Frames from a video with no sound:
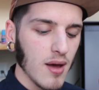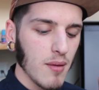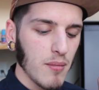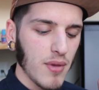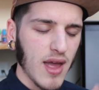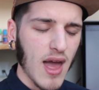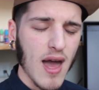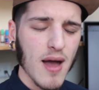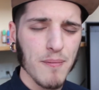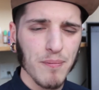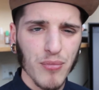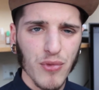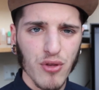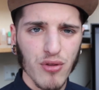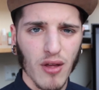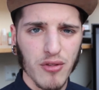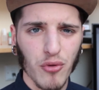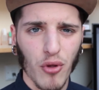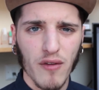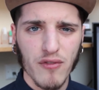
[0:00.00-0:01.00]
But yeah, so
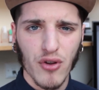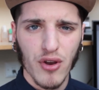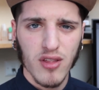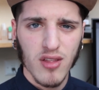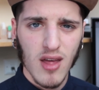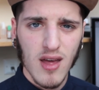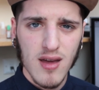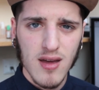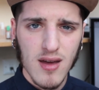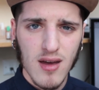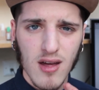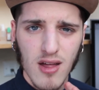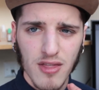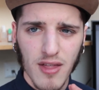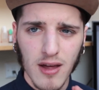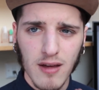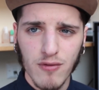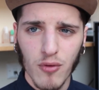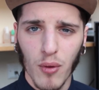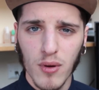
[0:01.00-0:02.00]
that's all I've got to say.
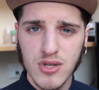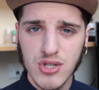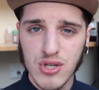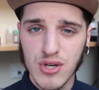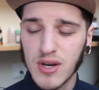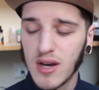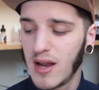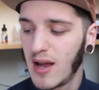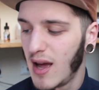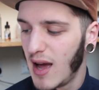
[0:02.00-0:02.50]
Thank you for watching.